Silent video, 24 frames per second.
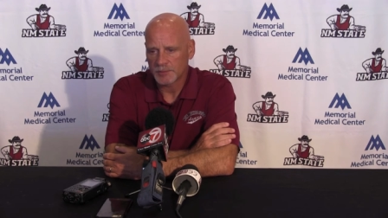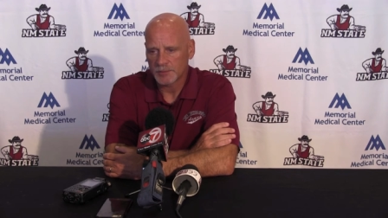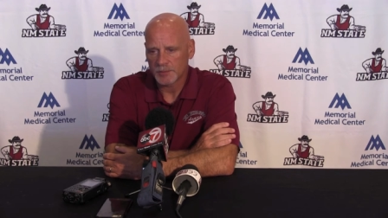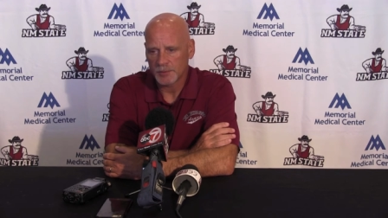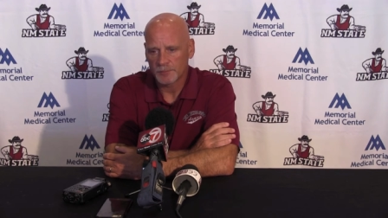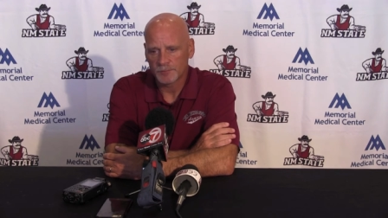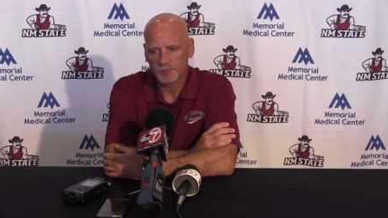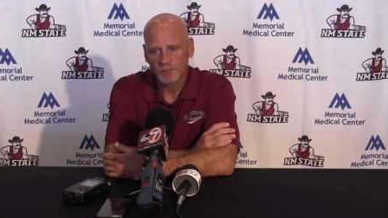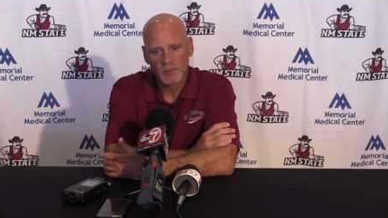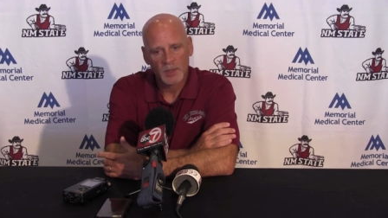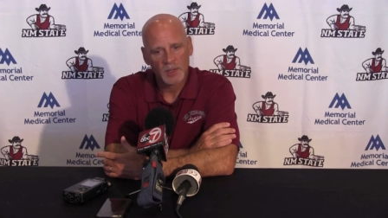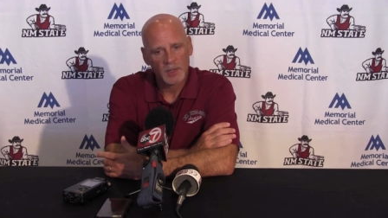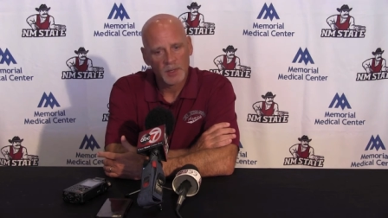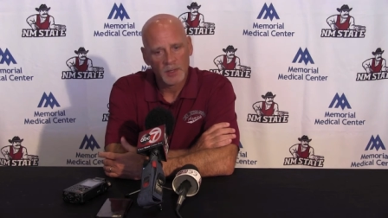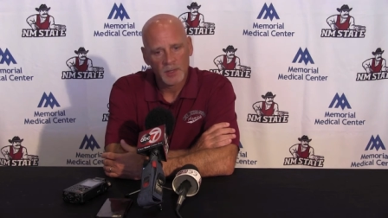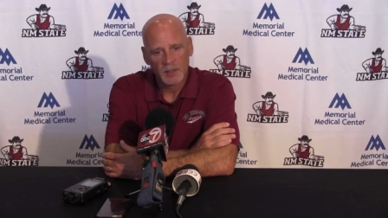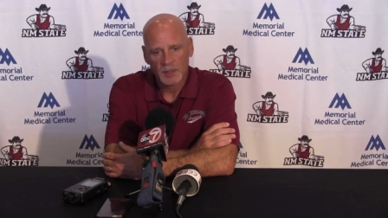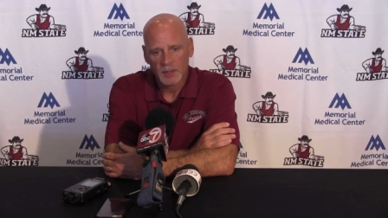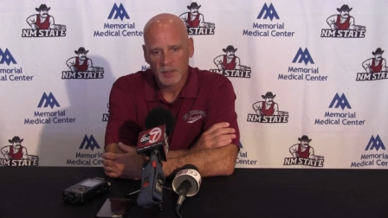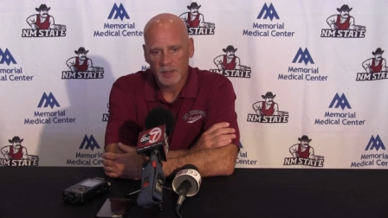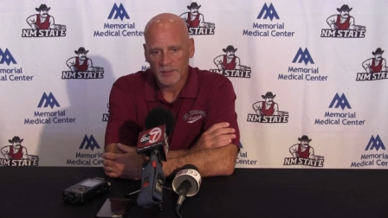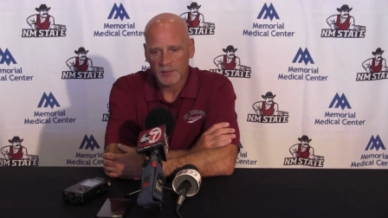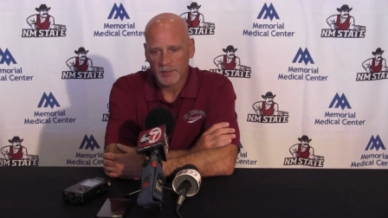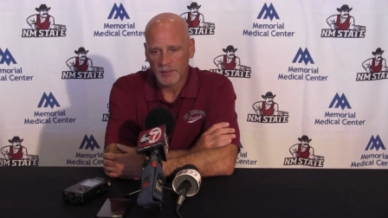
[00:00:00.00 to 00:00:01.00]
So
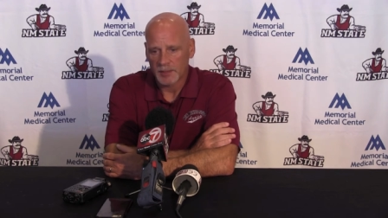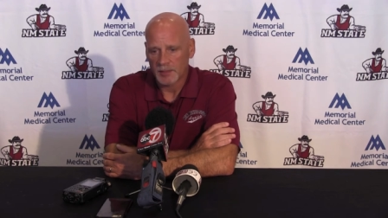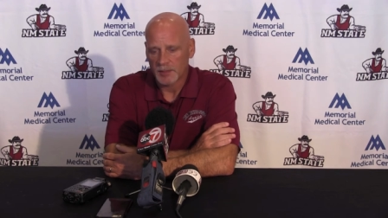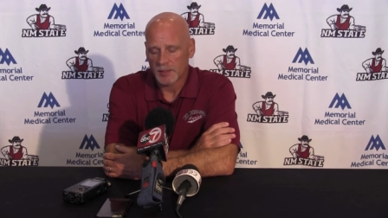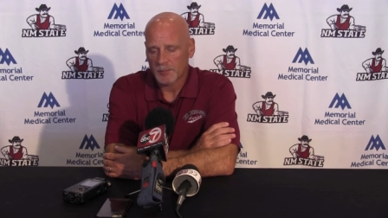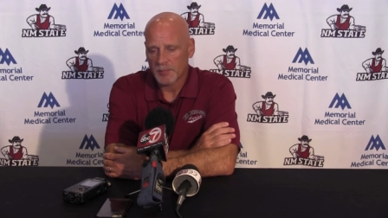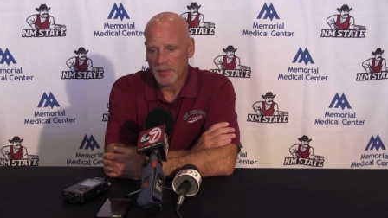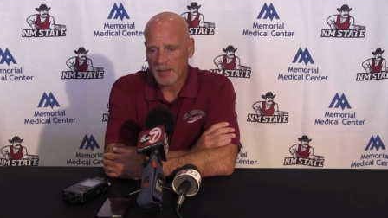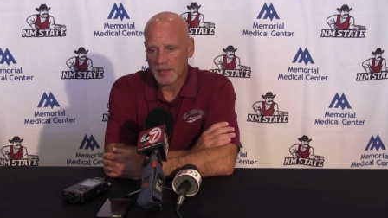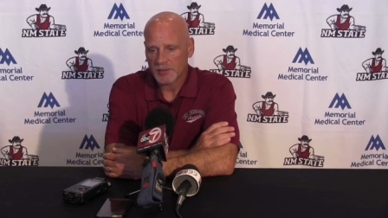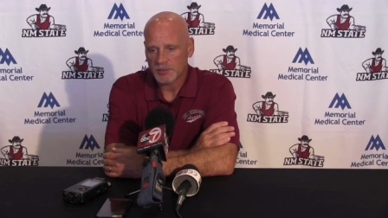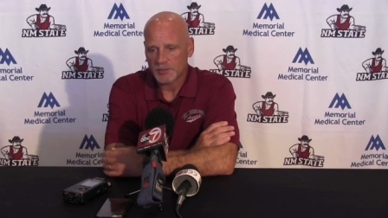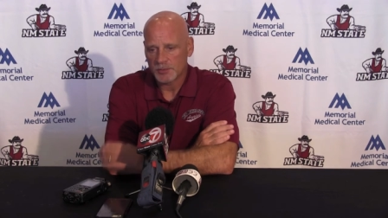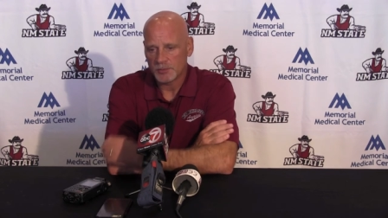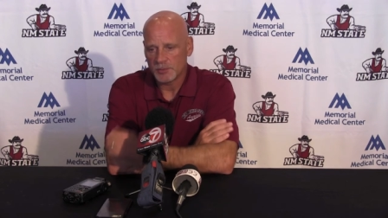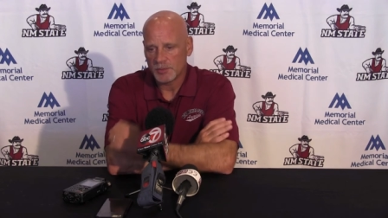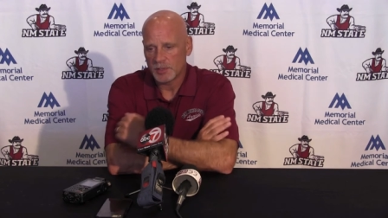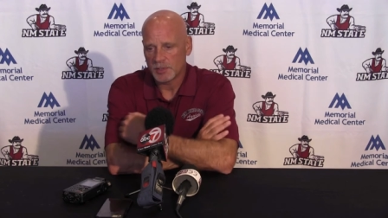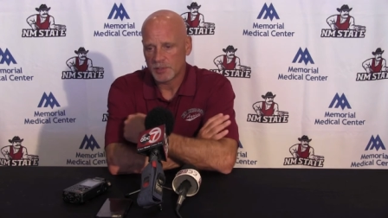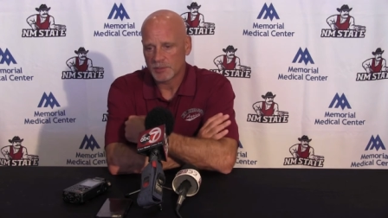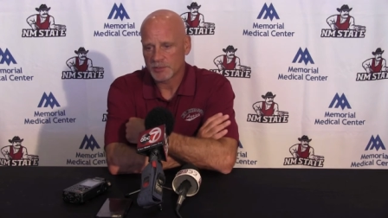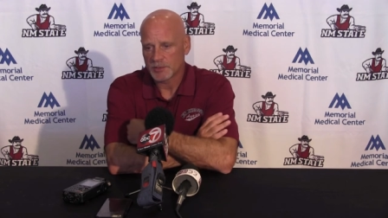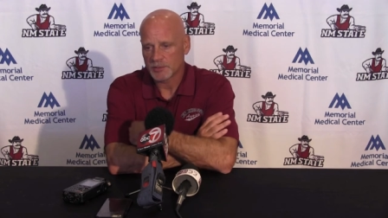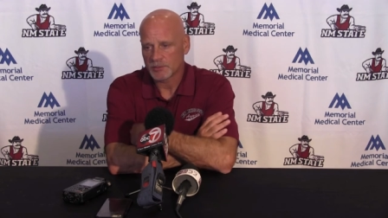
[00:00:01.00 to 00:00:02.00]
I think in the past 2
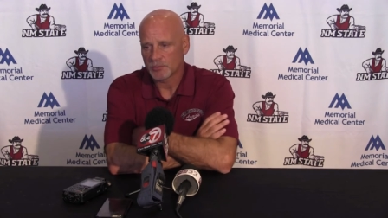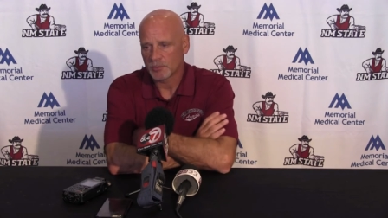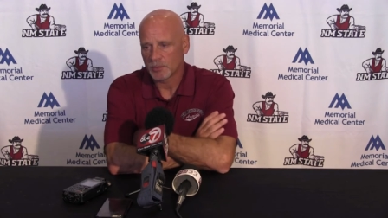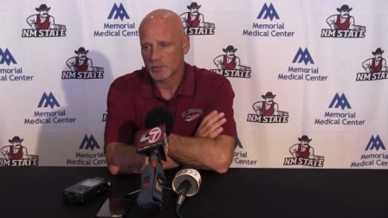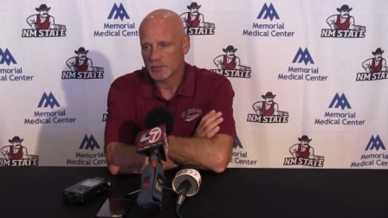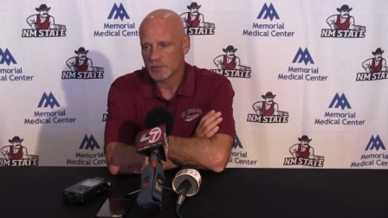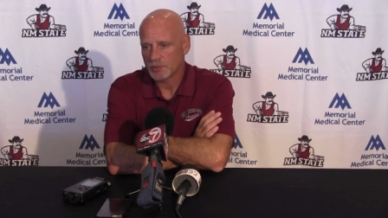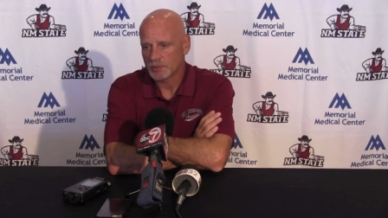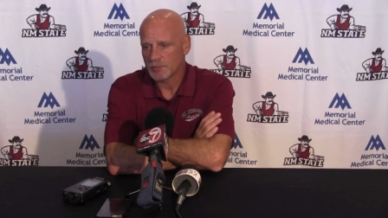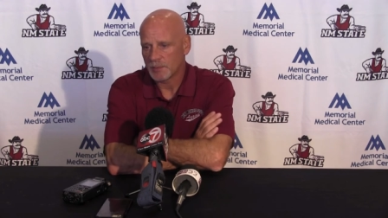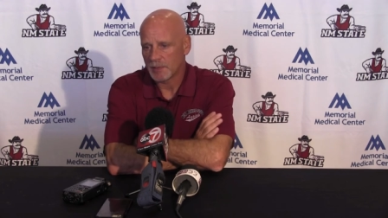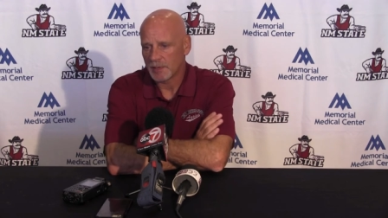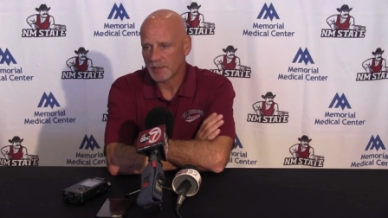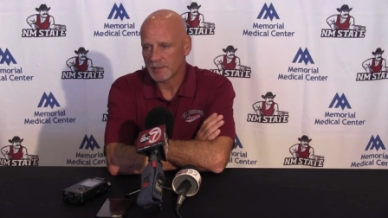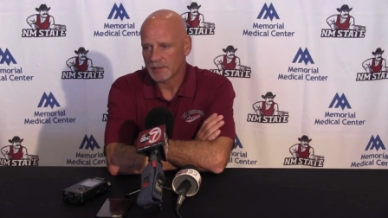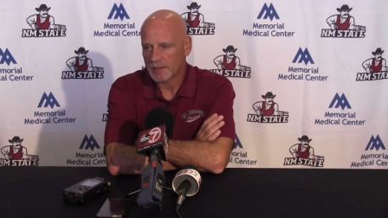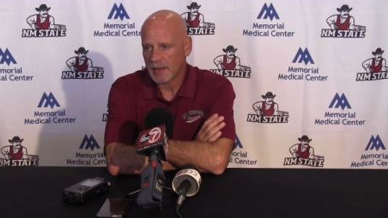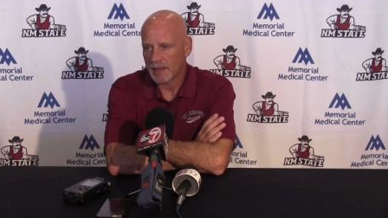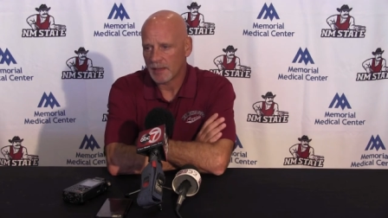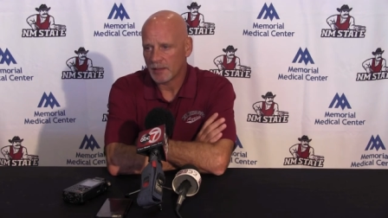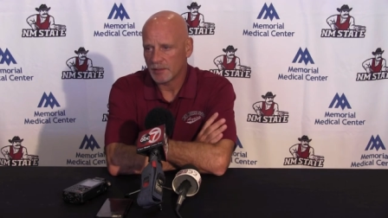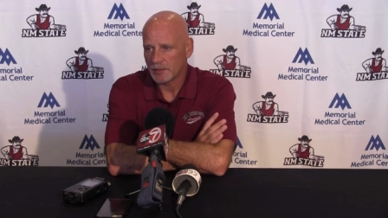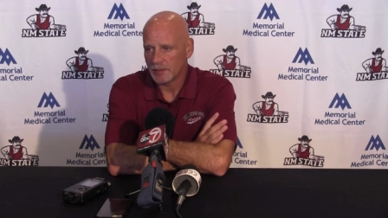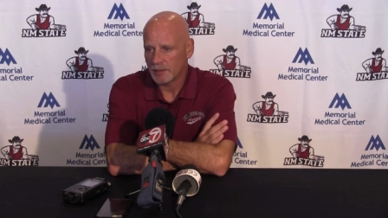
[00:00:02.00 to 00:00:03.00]
years, it's really just been a
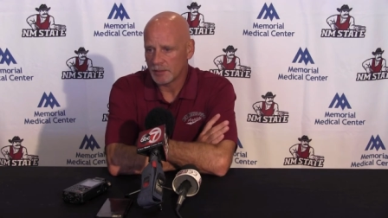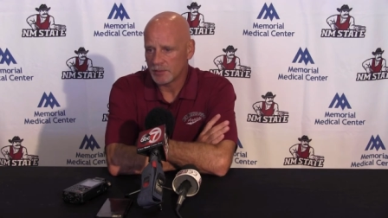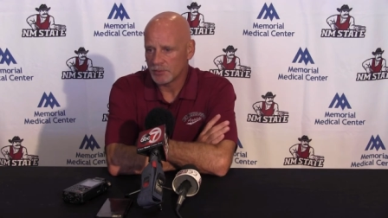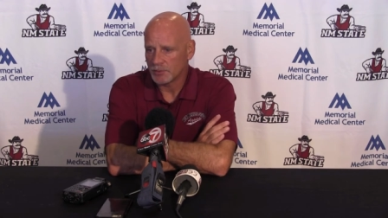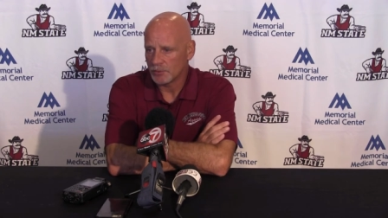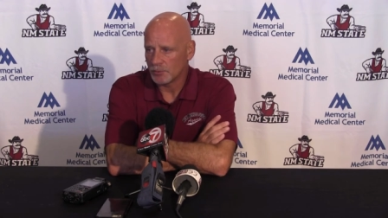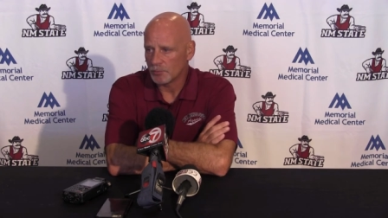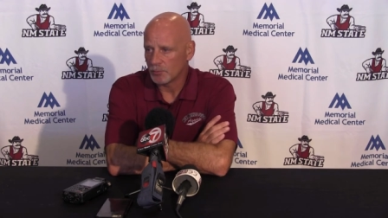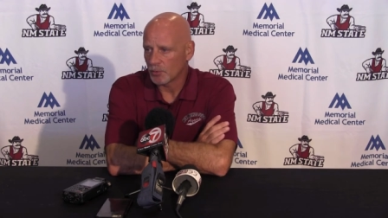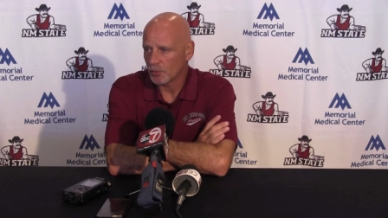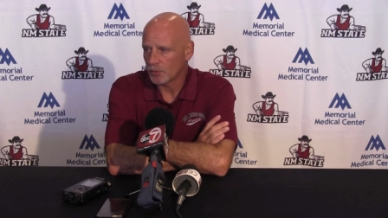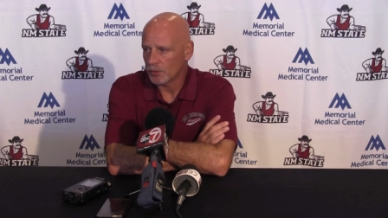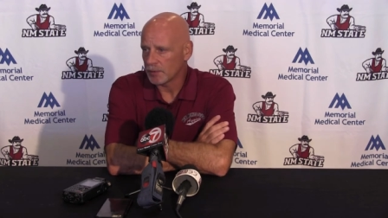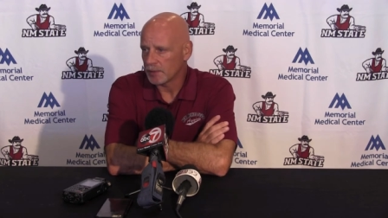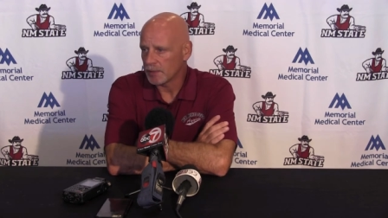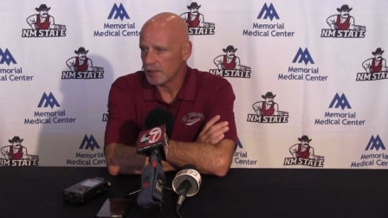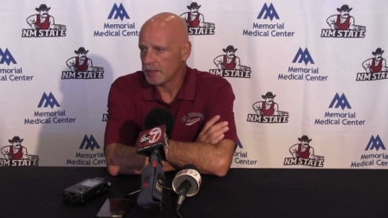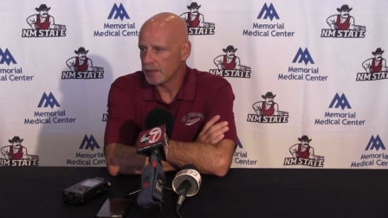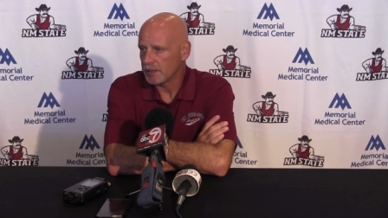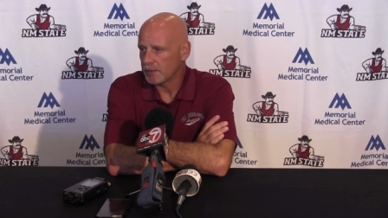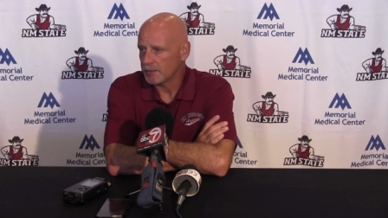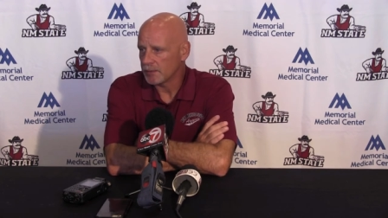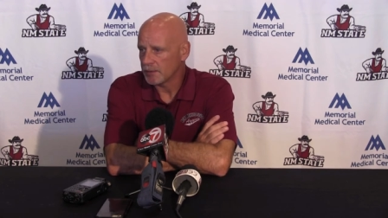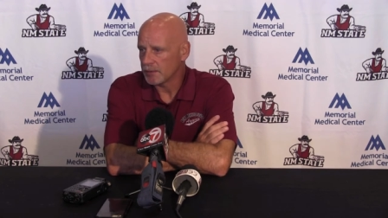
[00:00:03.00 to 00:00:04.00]
talent issue more than
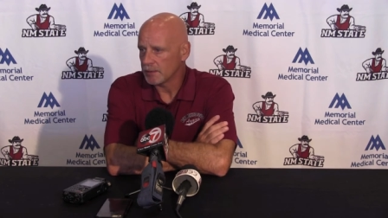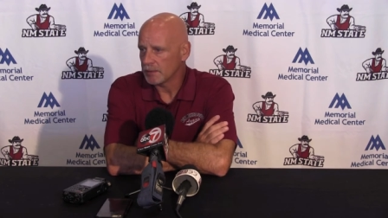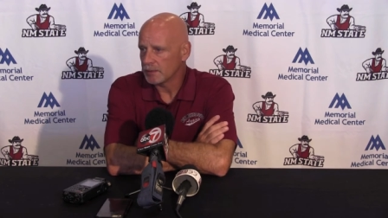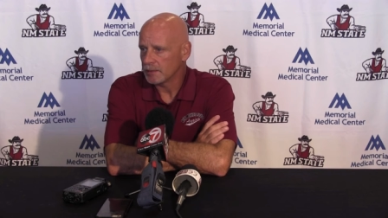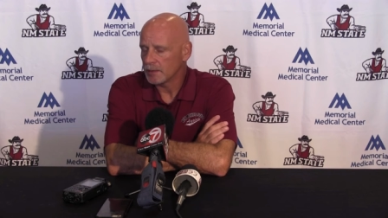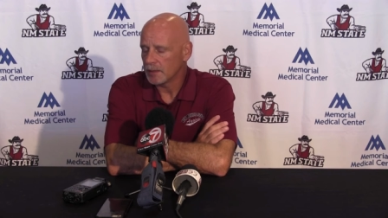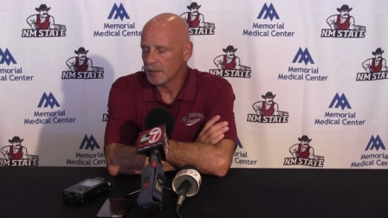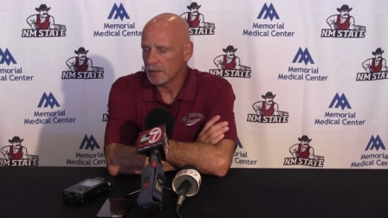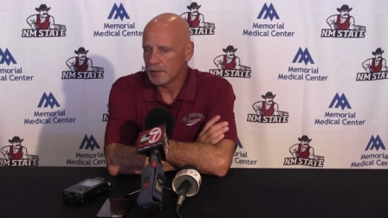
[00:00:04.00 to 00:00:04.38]
anything.